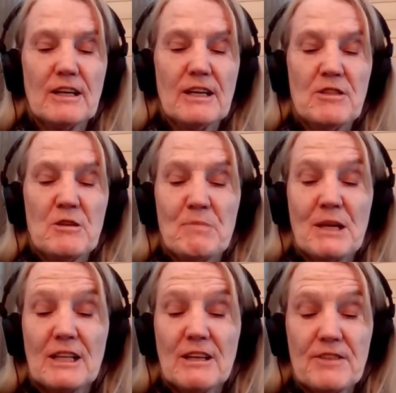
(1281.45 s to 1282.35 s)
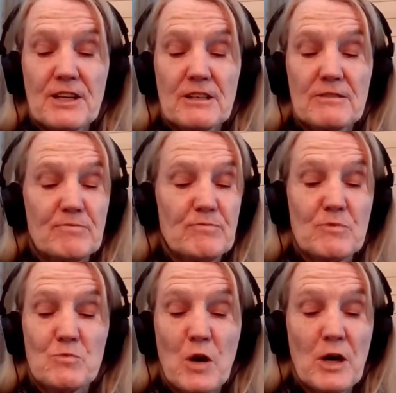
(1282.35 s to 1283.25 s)
in the middle of their
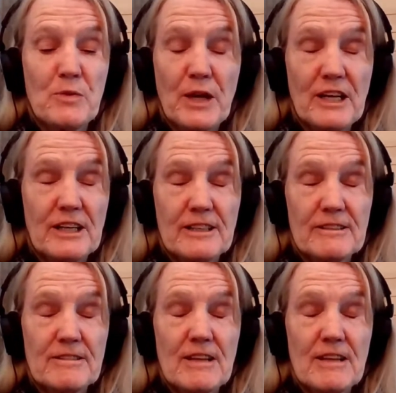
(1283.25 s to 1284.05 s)
work week.